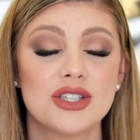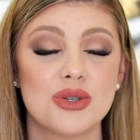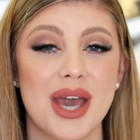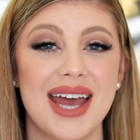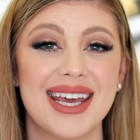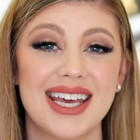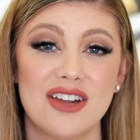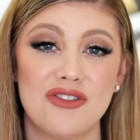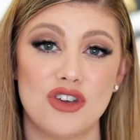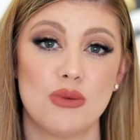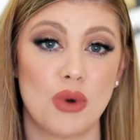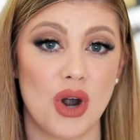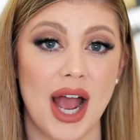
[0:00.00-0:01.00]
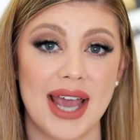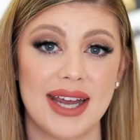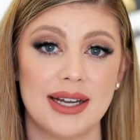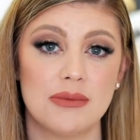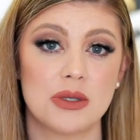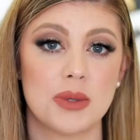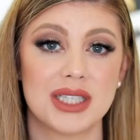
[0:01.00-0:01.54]
So I had to get a few more
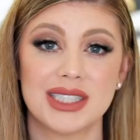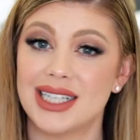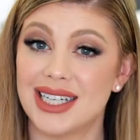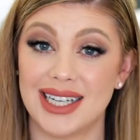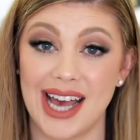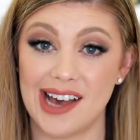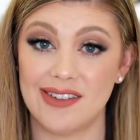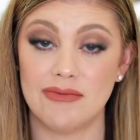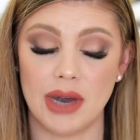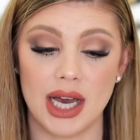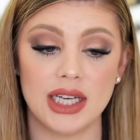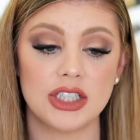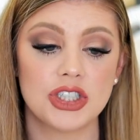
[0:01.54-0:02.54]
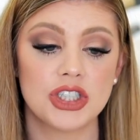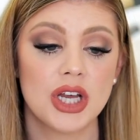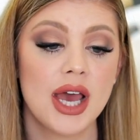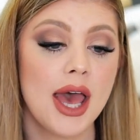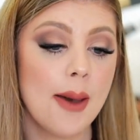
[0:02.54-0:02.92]
items because I didn't have much.